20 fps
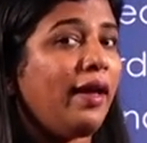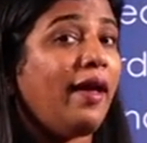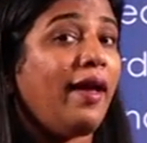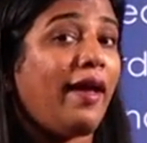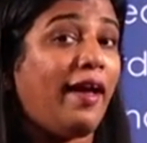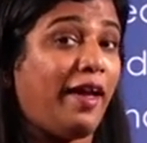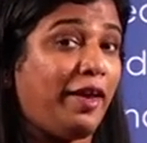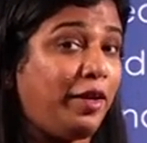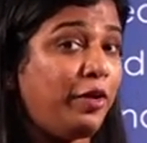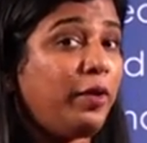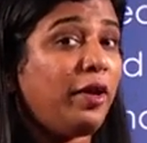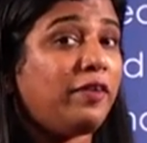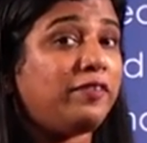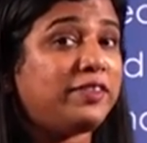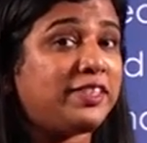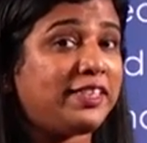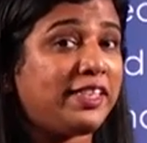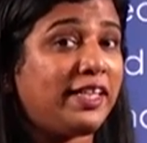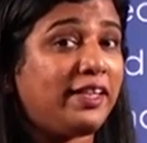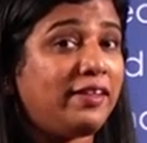and you have
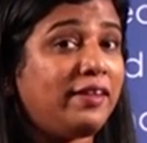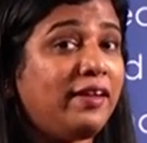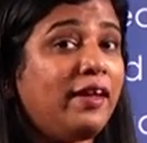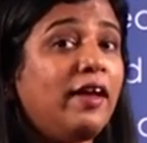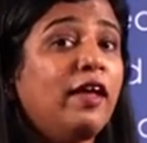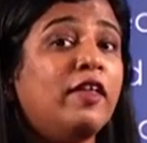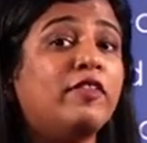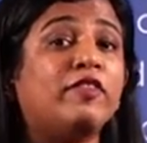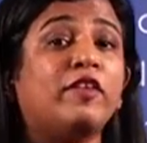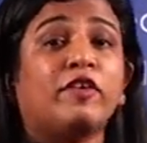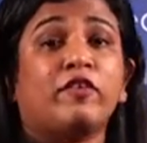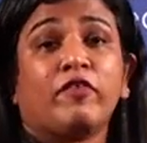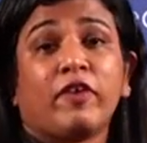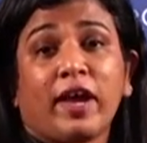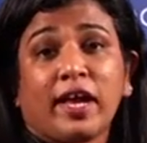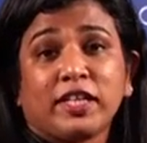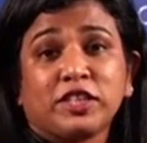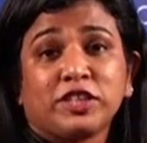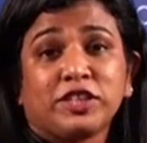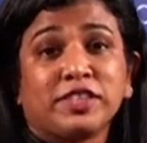seen the
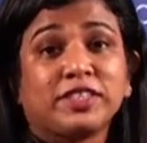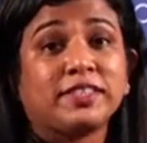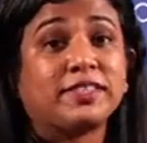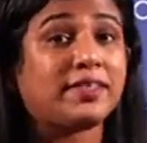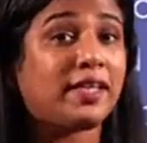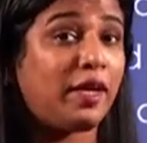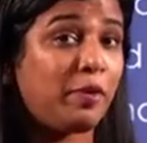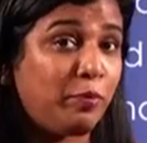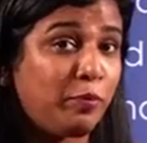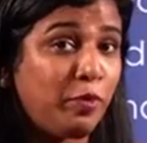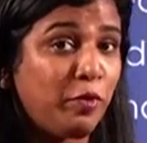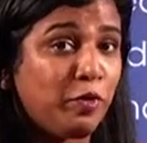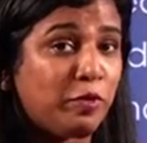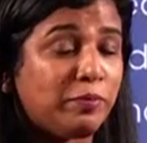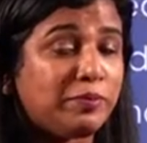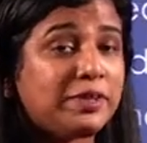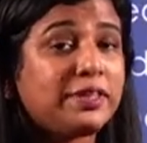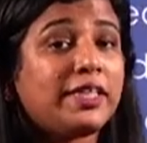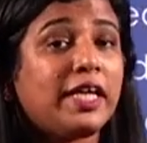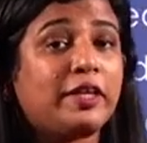crashes and
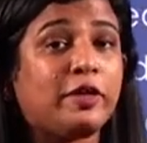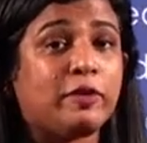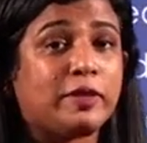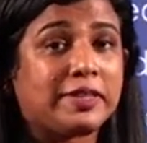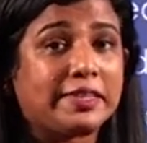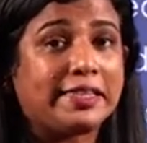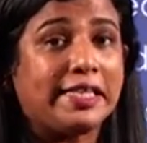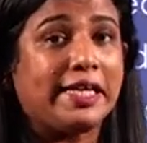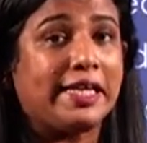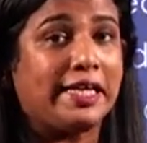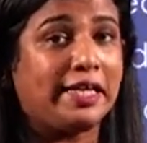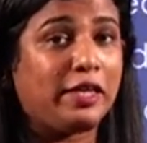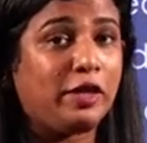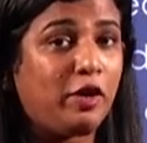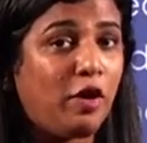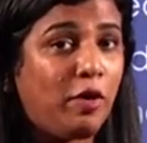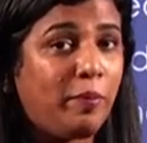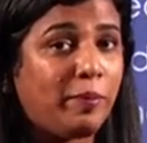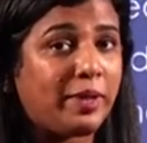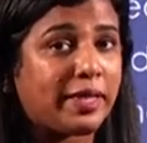booms that you see in
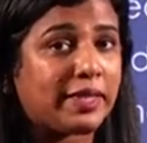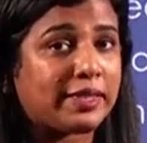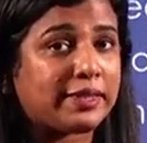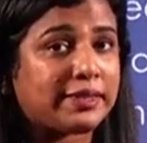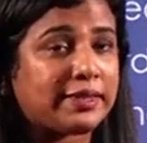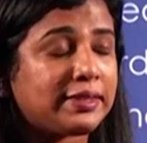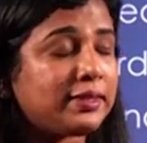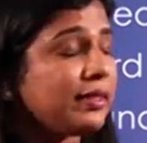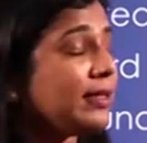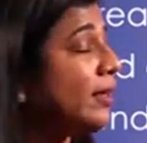comics.